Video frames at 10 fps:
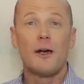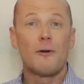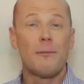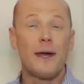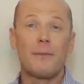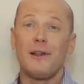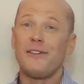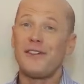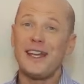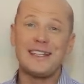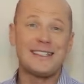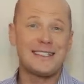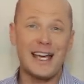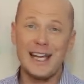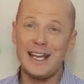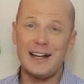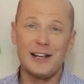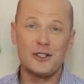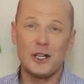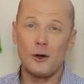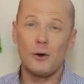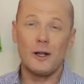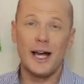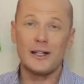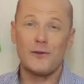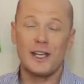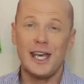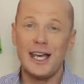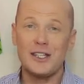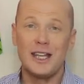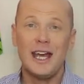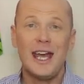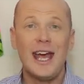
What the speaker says: Remember, he's sitting second on general classification,